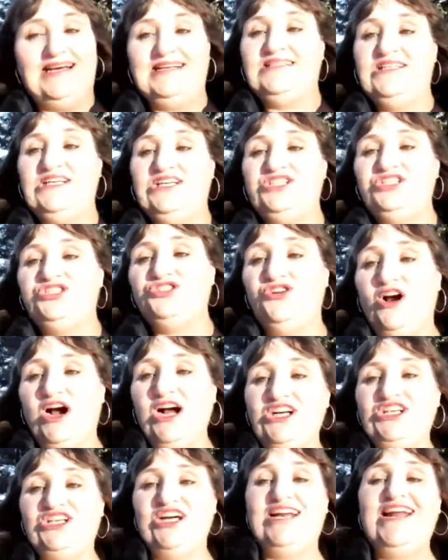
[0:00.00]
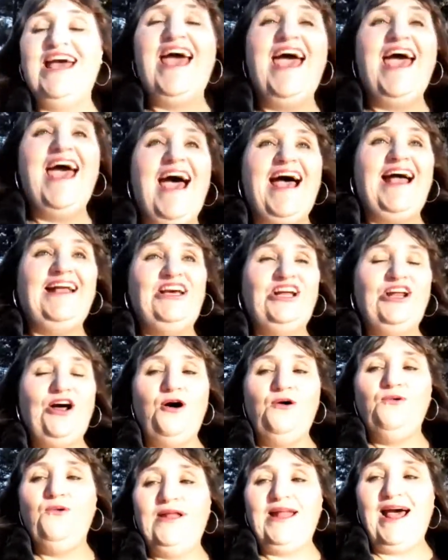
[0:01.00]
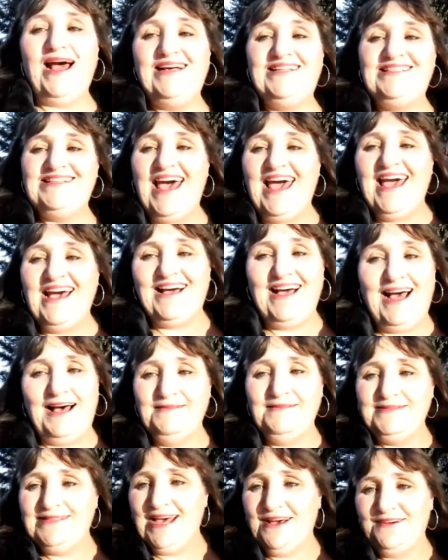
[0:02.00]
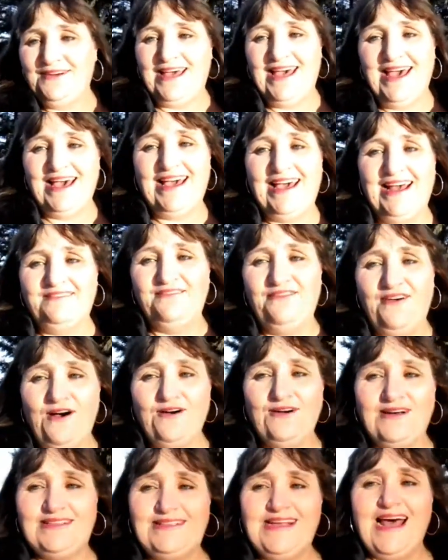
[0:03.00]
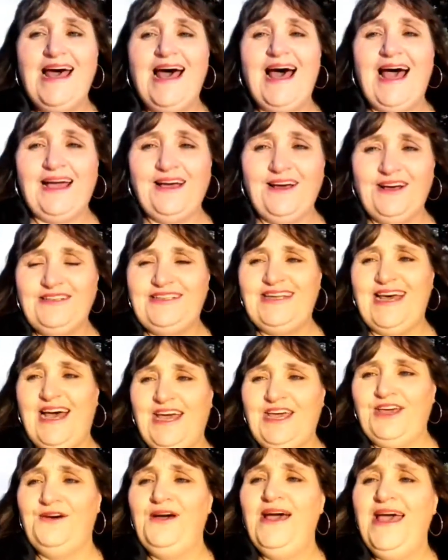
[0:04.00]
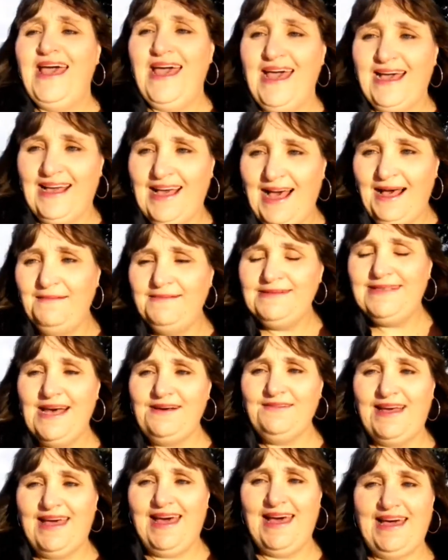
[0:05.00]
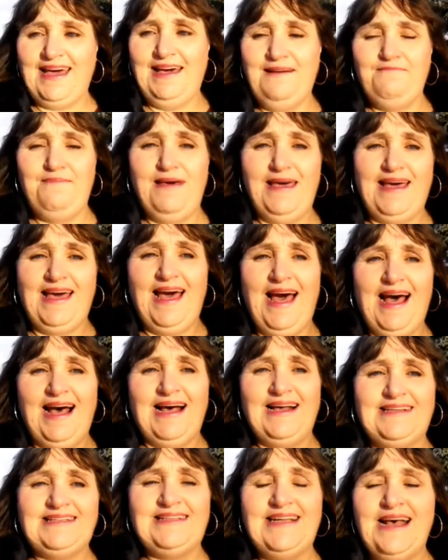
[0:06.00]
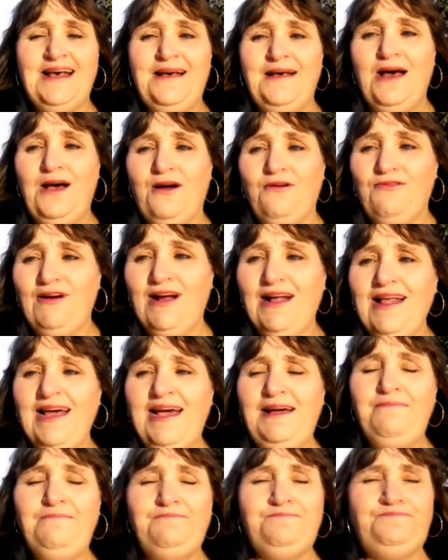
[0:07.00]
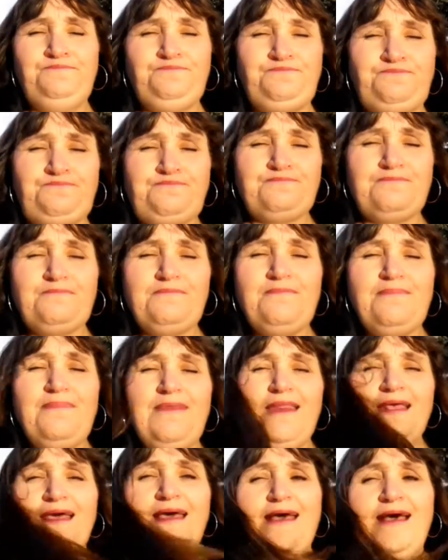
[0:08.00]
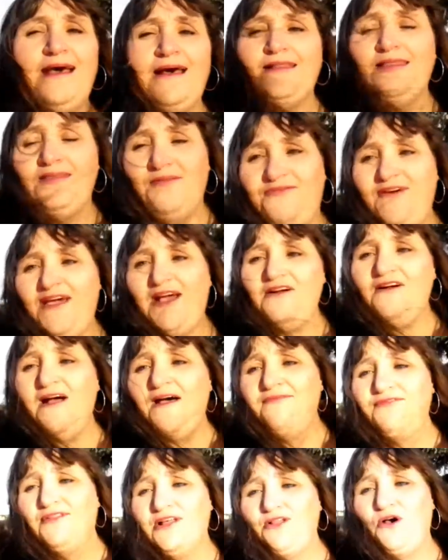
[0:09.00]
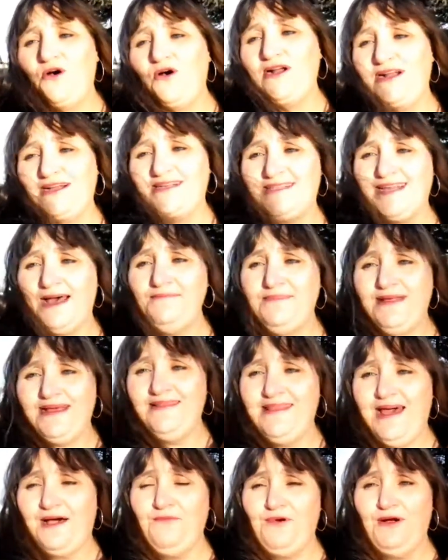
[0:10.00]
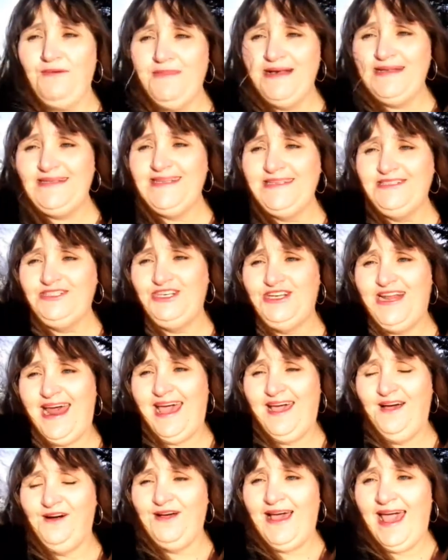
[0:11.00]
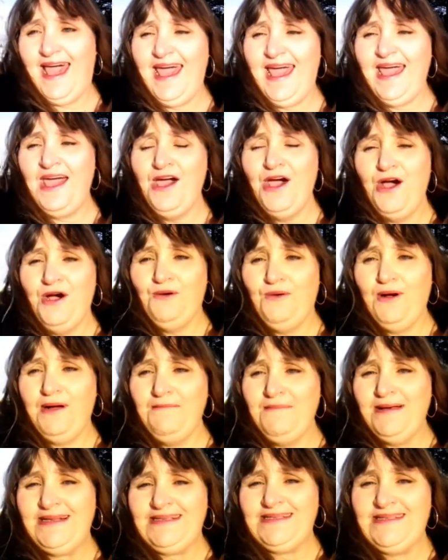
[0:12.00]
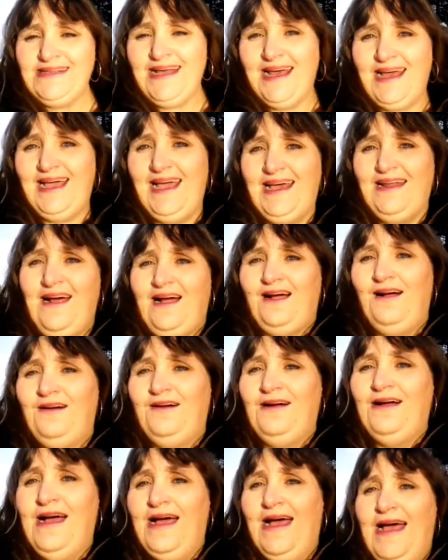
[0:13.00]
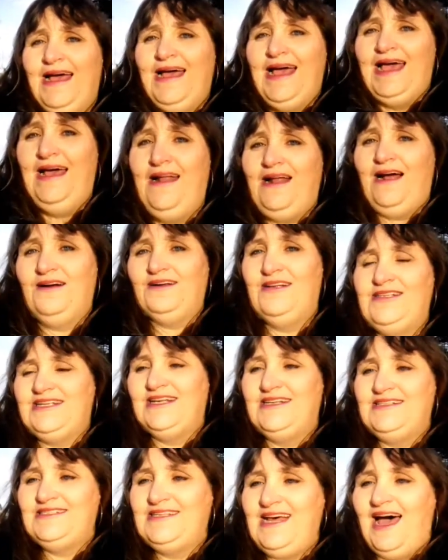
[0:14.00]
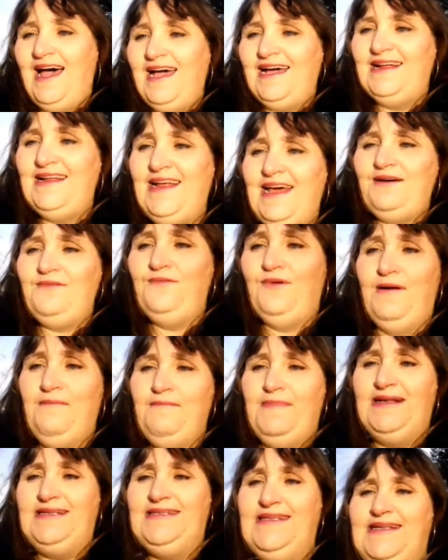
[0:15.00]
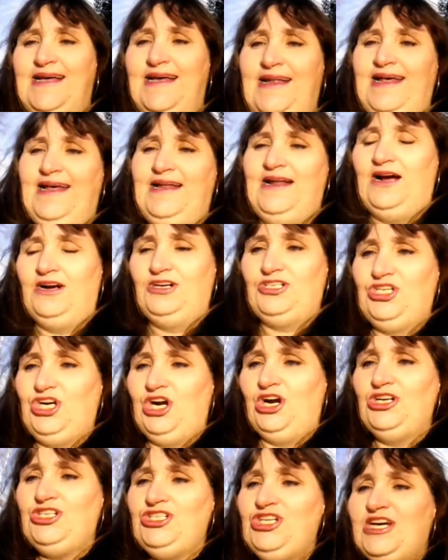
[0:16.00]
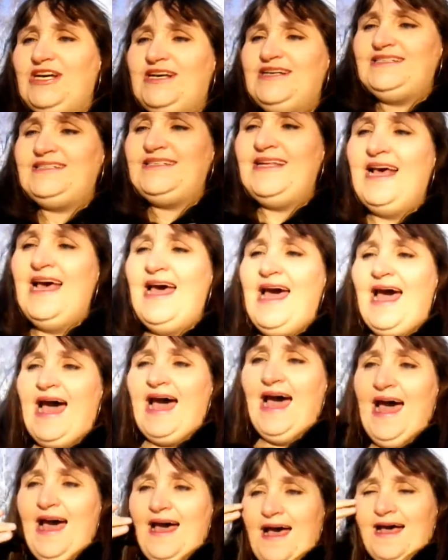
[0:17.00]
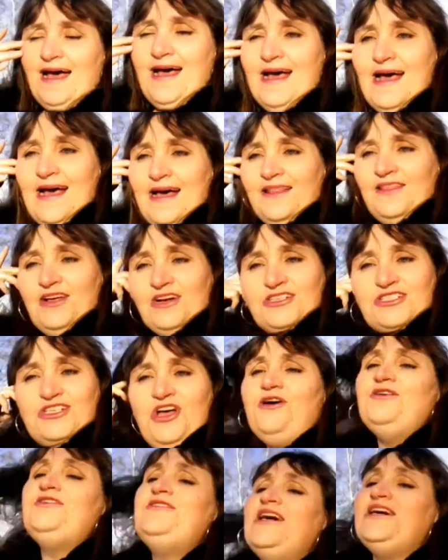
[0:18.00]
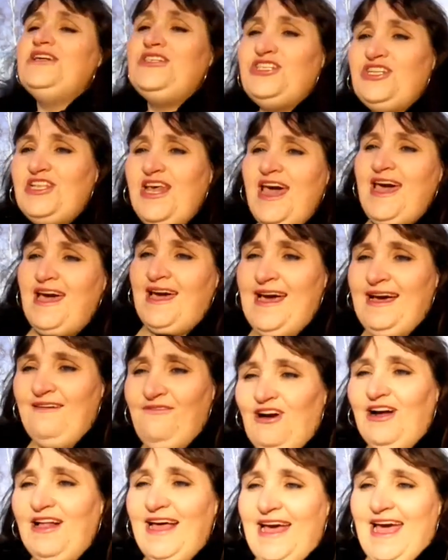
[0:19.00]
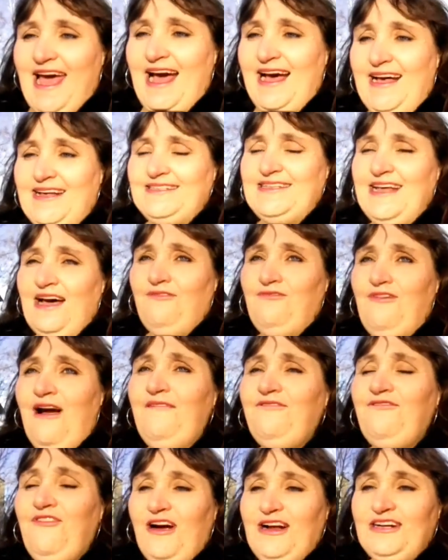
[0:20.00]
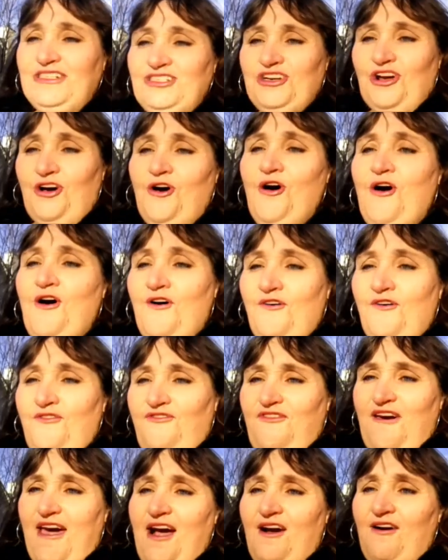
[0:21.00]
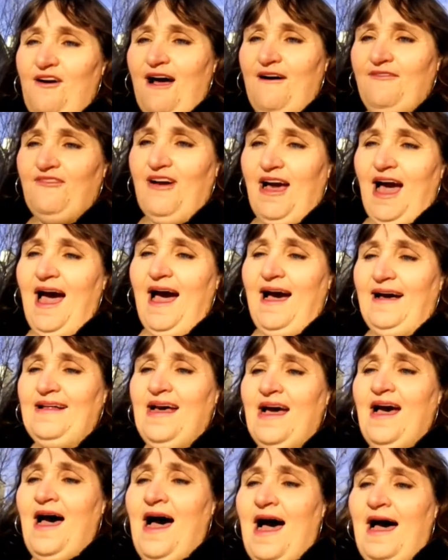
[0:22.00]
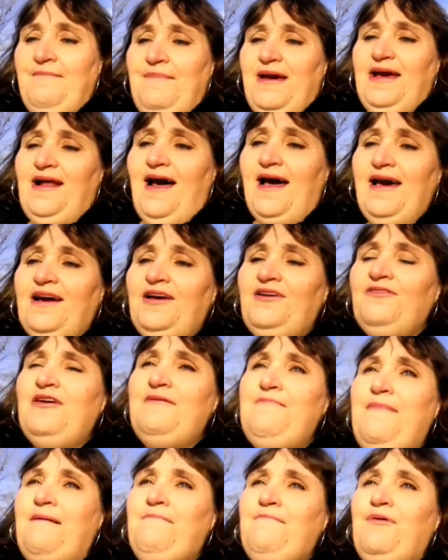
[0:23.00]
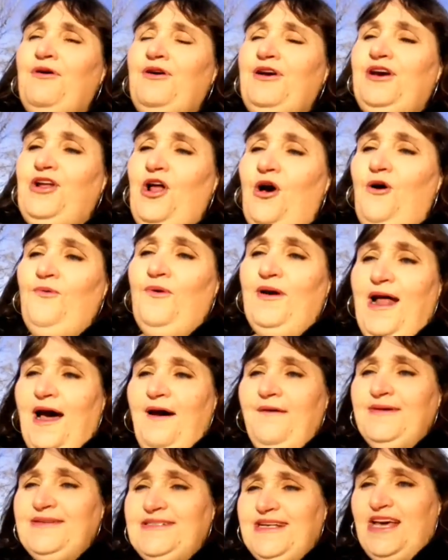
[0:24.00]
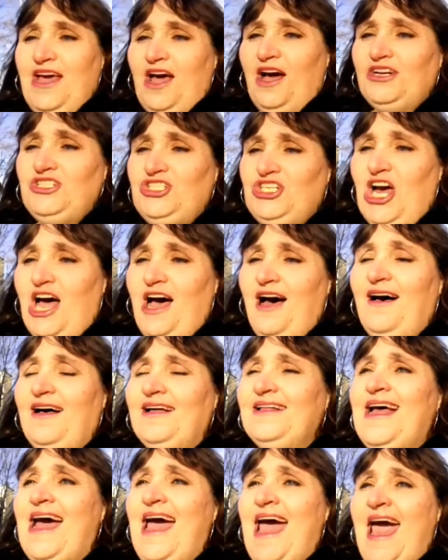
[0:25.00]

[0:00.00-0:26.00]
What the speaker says: its instruction. And you know, when I say it comes out kicking, folks, I'm going to tell you, it comes out kicking because really, the fear of the Lord is something that we're missing today, okay? We're missing it in our society. We're missing it in our churches. There's no such thing, really, as a reverential fear of God. I mean, I can remember, you know, when I was a young child,